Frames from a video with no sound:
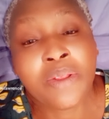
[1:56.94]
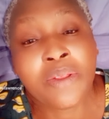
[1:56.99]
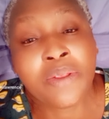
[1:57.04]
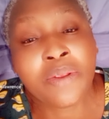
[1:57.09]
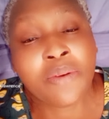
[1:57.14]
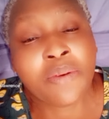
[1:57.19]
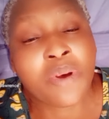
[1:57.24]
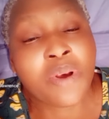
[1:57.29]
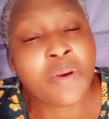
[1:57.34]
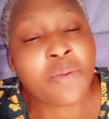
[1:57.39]

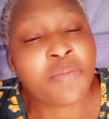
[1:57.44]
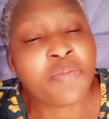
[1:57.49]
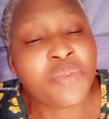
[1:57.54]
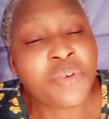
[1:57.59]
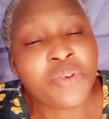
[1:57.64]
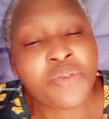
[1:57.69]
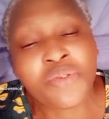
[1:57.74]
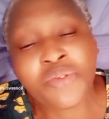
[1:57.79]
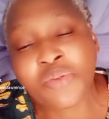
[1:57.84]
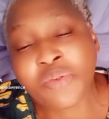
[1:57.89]
The
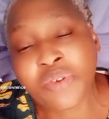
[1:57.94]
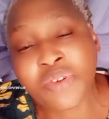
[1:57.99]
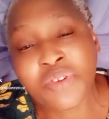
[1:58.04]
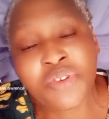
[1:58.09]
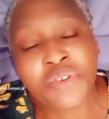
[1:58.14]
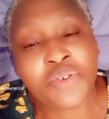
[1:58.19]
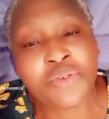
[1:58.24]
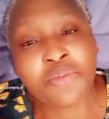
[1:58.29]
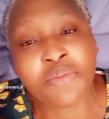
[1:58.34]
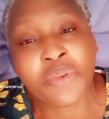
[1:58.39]
abuse was
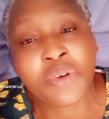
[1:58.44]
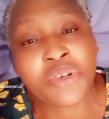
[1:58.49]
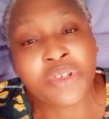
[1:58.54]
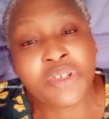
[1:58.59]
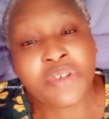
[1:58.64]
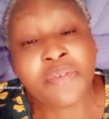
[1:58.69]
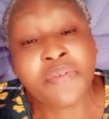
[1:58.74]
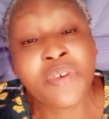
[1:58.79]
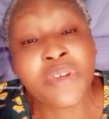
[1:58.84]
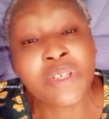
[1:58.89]
too
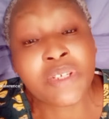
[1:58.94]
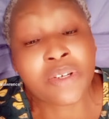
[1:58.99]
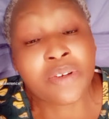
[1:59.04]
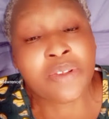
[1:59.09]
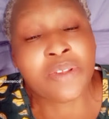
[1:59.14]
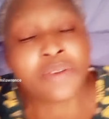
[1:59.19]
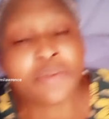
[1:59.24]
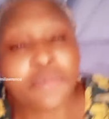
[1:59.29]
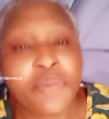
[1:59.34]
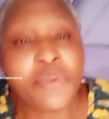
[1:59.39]
much.
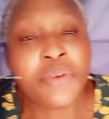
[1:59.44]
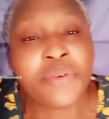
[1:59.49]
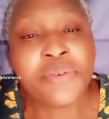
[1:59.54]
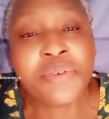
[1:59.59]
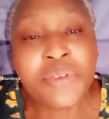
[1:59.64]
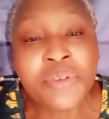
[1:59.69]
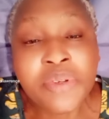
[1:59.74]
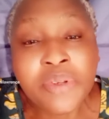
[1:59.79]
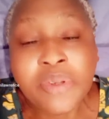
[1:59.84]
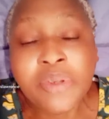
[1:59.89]
Physical
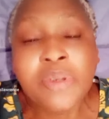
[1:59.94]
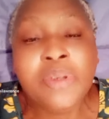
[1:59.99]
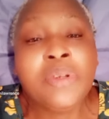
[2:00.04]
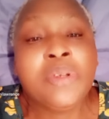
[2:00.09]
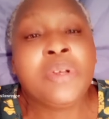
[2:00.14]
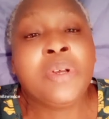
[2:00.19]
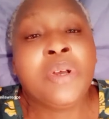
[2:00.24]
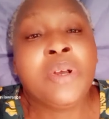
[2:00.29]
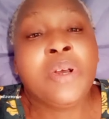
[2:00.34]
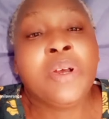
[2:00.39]
abuse.
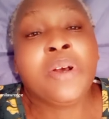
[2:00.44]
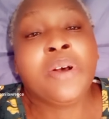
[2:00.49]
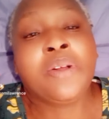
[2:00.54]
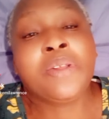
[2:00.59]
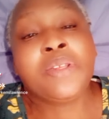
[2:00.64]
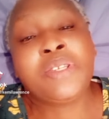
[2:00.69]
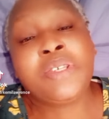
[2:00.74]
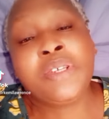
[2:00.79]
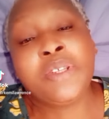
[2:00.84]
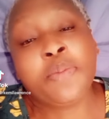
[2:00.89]

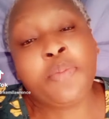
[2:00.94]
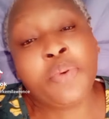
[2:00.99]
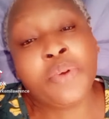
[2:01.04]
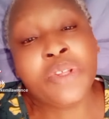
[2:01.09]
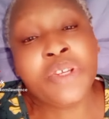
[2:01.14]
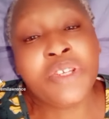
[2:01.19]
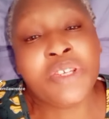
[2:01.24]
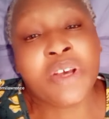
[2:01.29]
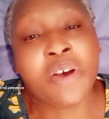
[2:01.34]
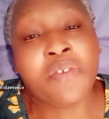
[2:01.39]
Until a police